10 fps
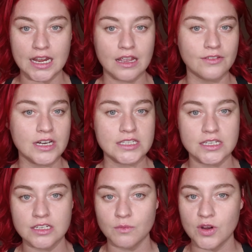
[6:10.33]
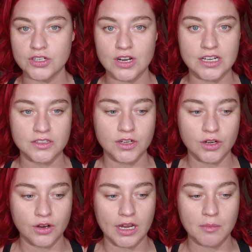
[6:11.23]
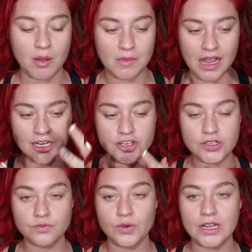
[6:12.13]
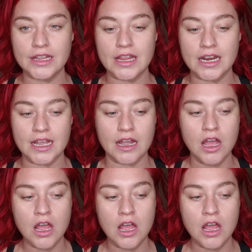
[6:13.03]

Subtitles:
even a tinted moisturizer or cream. I'm kind of just really letting